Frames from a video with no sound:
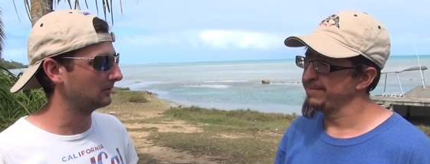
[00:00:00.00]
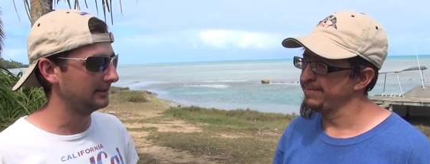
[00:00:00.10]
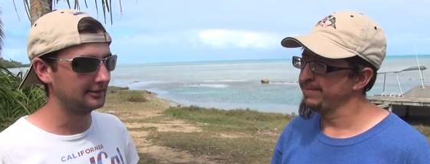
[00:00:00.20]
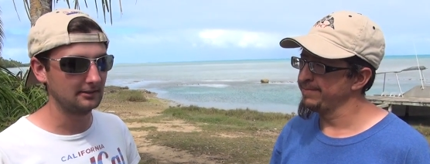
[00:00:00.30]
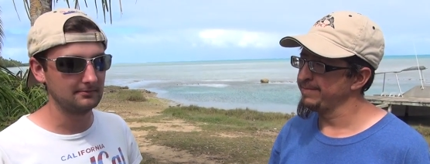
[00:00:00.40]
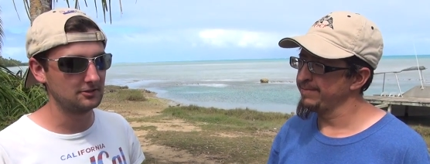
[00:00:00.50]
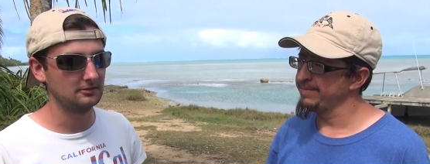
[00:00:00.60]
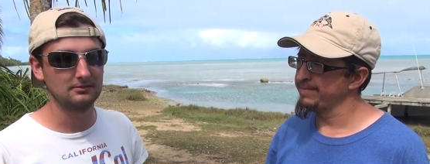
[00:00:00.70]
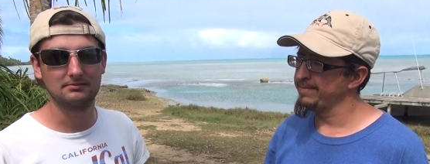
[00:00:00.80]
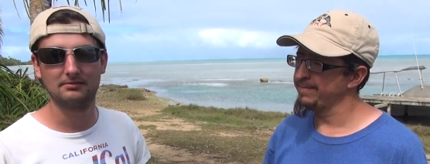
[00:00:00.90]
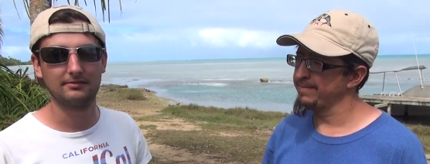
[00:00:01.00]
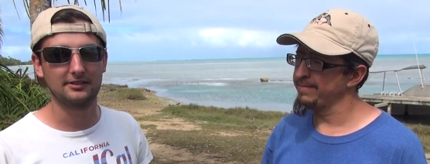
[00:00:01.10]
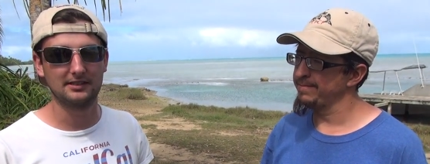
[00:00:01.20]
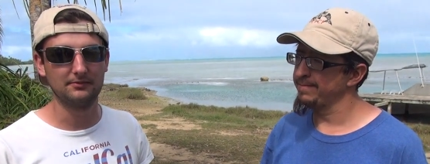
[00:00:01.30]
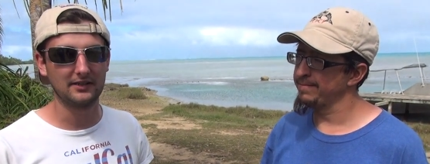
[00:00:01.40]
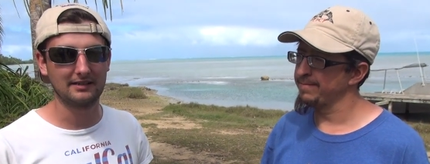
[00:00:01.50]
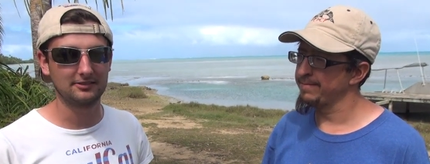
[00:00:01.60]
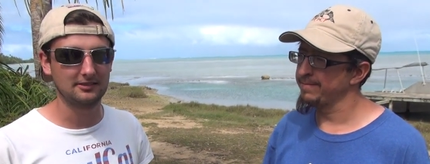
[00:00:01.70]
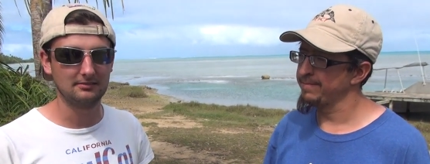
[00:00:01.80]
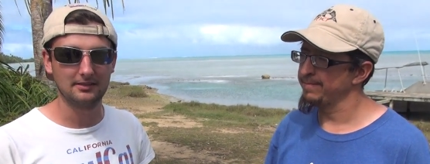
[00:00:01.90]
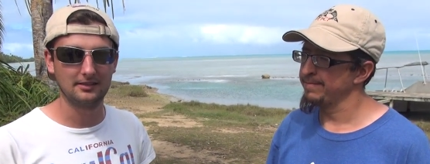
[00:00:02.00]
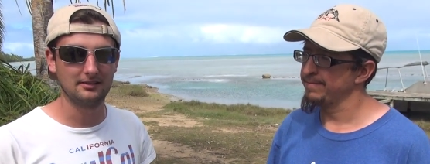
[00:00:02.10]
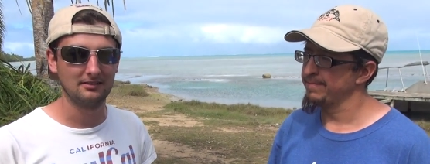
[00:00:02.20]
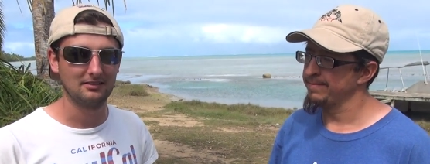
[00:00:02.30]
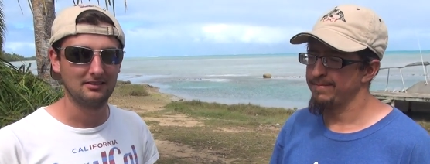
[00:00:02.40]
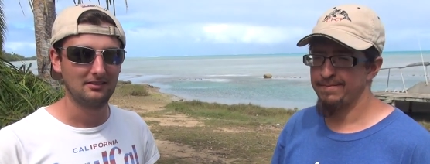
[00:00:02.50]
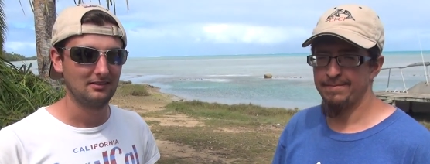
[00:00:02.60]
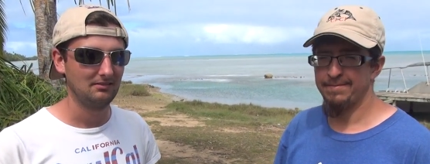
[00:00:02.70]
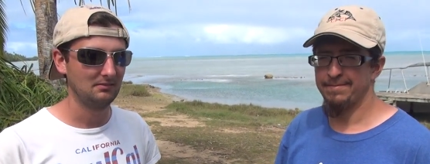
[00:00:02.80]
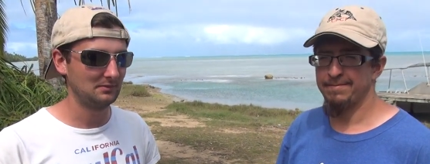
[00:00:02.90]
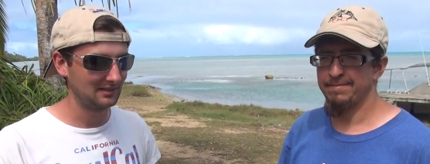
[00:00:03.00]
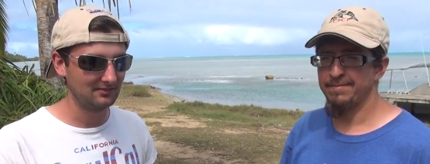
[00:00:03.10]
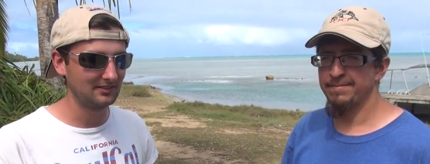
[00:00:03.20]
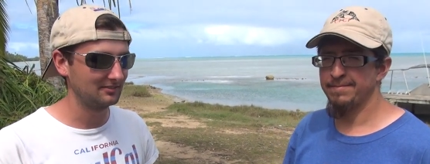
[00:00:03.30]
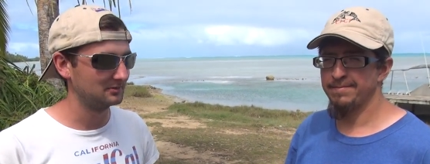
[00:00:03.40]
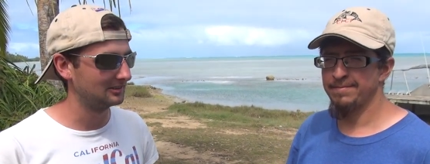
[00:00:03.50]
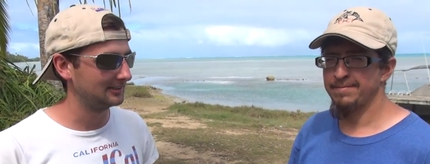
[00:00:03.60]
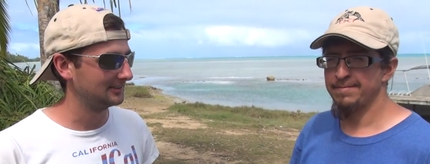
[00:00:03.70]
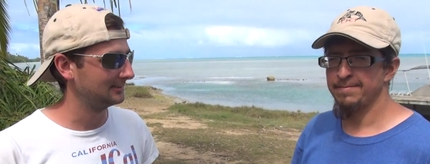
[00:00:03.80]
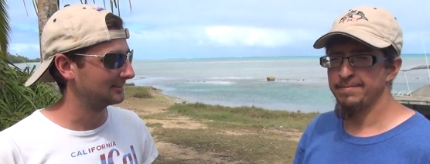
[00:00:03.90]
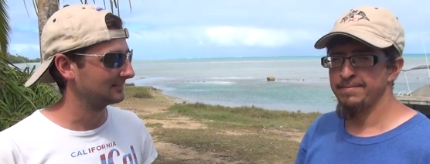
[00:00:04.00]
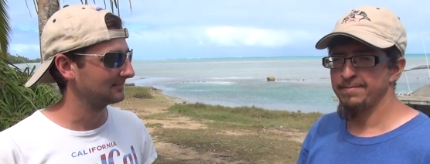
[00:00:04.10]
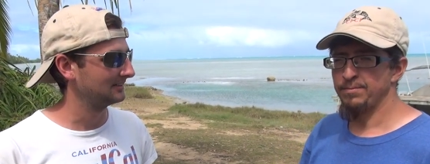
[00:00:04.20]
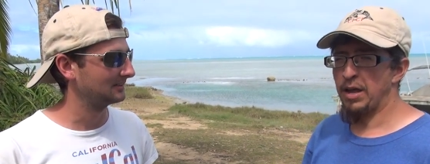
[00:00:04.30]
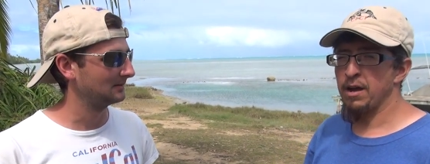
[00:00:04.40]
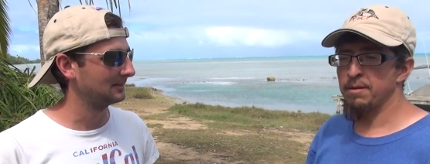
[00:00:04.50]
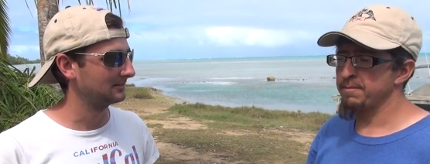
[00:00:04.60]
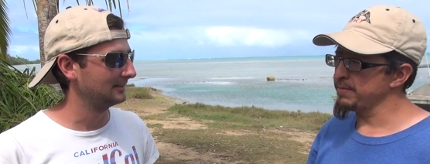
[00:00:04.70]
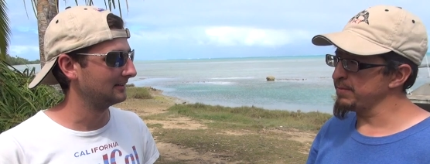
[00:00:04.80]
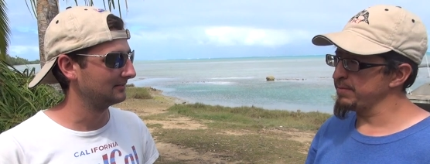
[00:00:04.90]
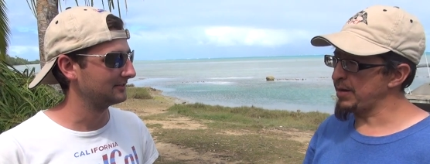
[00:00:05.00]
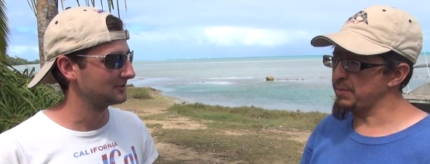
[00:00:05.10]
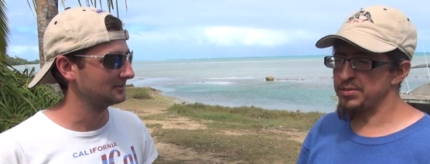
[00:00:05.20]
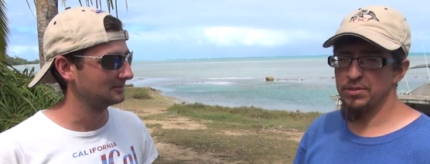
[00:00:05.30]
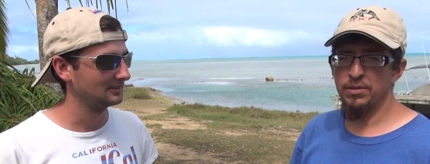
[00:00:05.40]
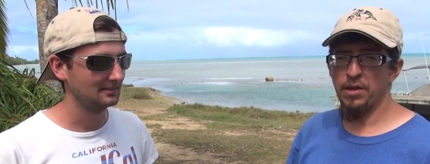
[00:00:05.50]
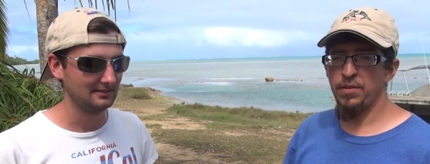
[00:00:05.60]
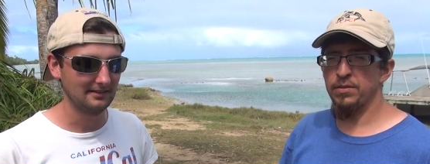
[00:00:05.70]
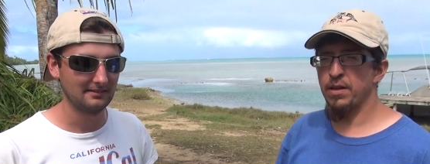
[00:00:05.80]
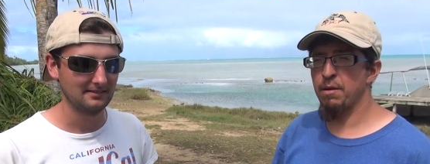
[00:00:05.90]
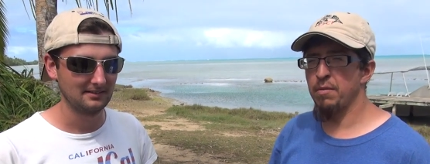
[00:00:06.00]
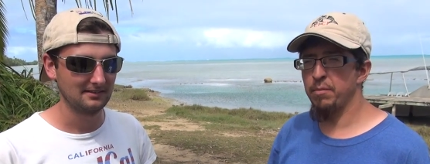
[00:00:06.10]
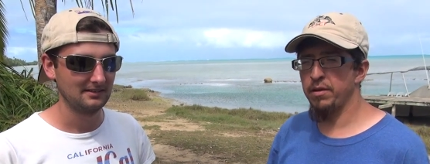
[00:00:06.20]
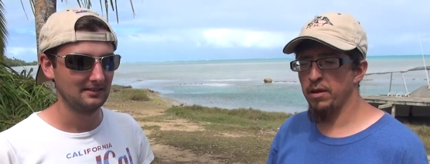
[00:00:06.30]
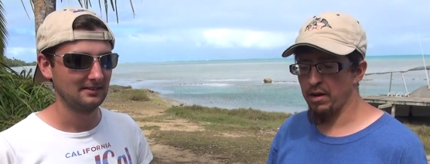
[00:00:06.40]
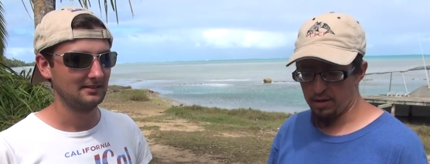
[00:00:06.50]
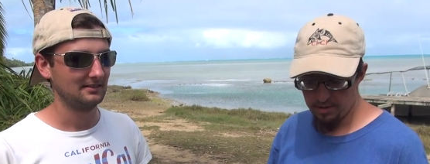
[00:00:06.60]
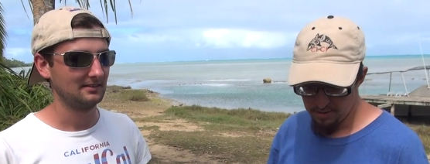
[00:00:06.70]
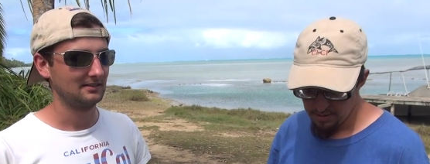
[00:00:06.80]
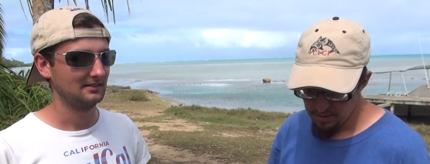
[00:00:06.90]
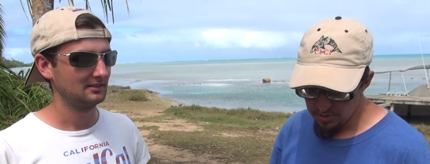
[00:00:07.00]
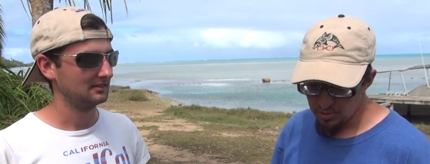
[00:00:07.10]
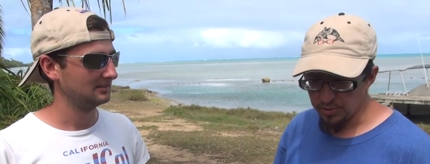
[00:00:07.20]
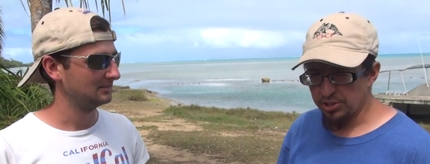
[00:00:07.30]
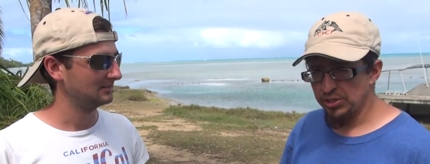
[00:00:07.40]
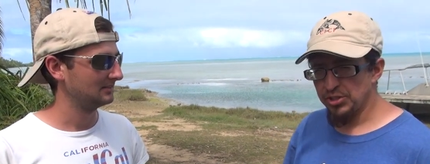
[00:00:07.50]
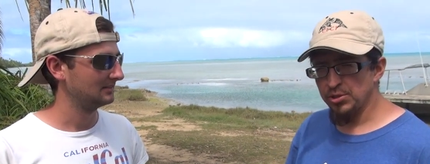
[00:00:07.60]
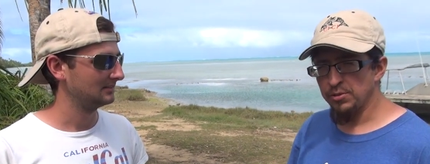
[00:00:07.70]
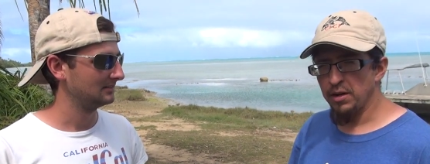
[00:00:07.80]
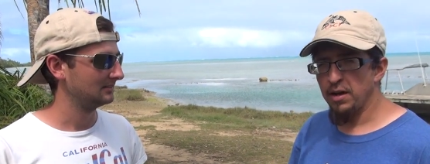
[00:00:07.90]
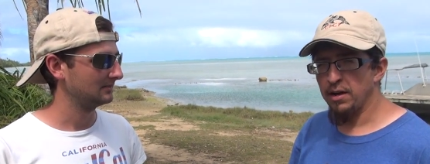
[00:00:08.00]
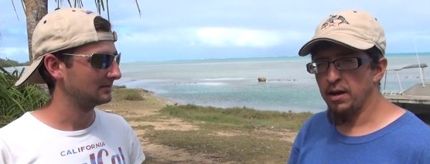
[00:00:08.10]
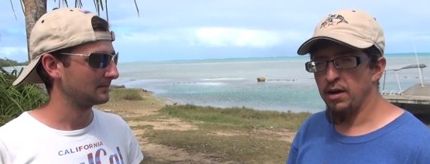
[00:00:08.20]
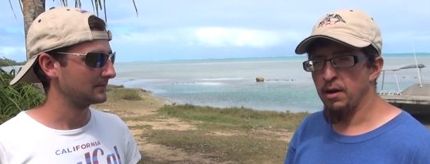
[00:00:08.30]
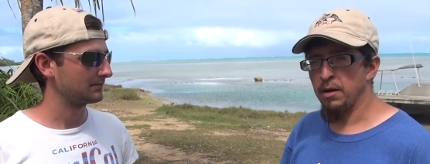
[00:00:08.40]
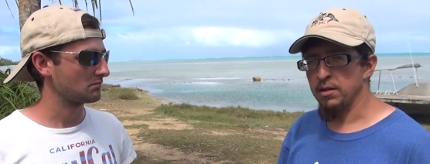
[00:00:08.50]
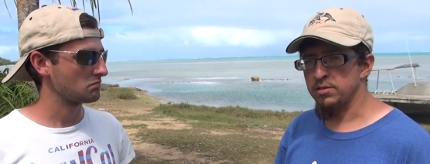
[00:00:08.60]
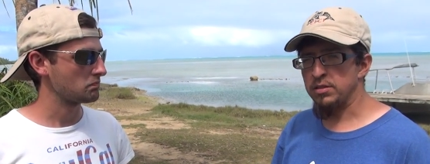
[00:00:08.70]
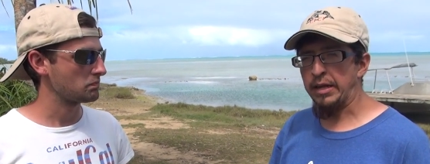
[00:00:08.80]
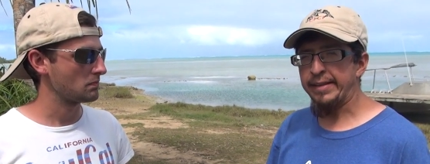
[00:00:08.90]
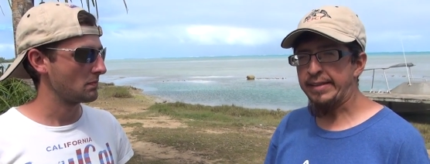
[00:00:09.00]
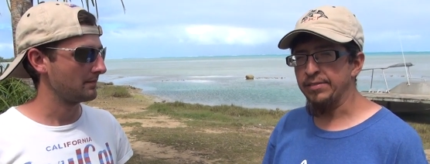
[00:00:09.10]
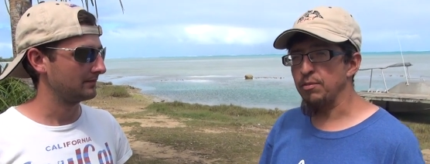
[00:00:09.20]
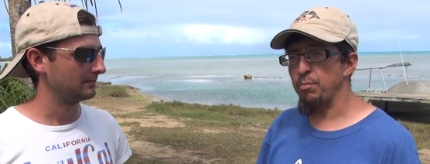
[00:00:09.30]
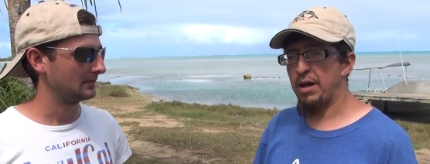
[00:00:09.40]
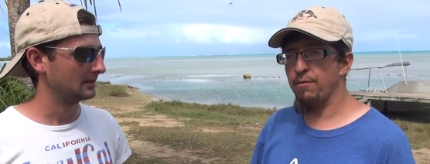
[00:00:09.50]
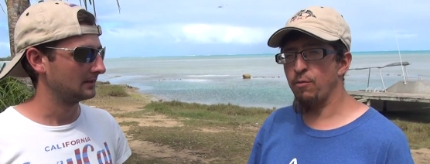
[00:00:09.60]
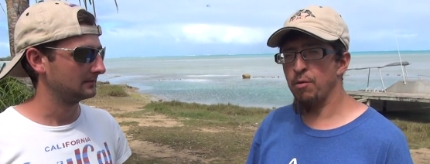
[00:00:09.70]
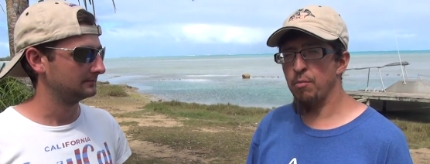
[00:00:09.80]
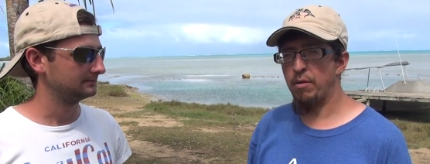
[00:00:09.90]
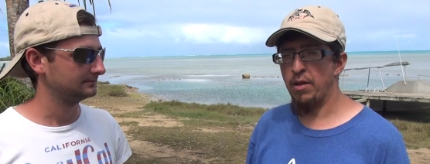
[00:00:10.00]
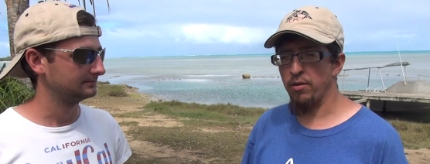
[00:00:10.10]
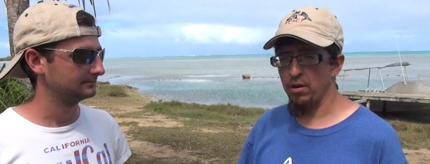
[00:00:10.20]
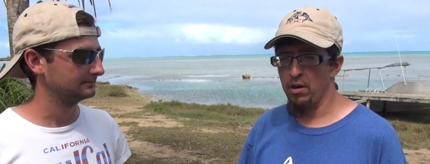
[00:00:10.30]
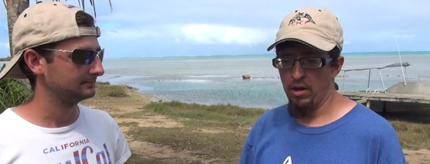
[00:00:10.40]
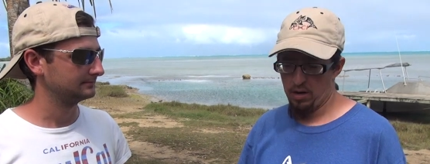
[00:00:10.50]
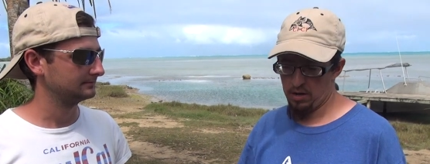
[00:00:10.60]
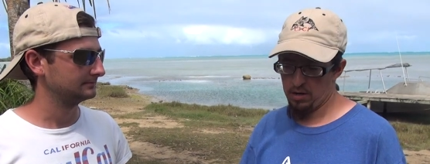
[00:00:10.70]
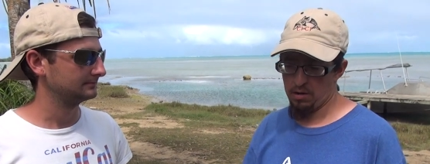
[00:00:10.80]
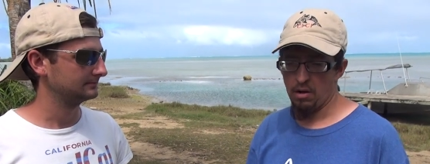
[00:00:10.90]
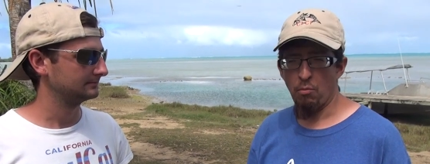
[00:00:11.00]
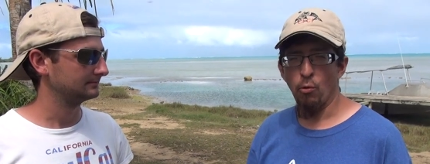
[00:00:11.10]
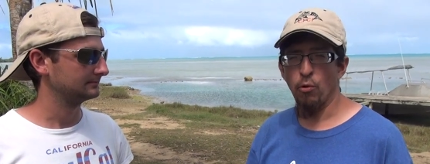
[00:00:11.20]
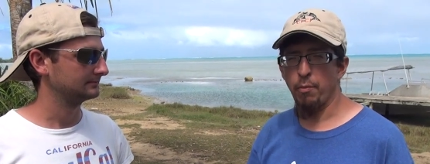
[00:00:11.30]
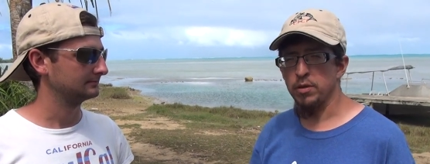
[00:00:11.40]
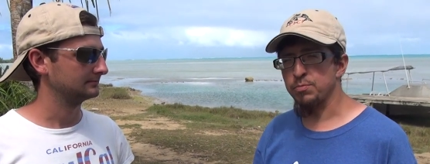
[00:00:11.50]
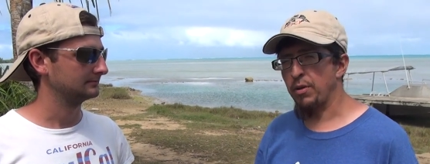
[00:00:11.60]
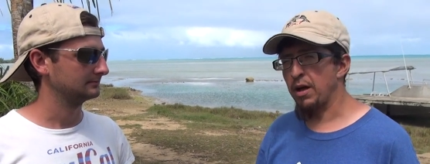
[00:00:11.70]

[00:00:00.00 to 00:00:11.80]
Speaker 1: the way, so I'm sure something else can. Uh, we, we, can think of more ideas as yeah. well. Yeah, absolutely. Sure. I think yeah.
Speaker 2: that maybe uh, switching to a uh, slightly different platform, or rather uh, a more robust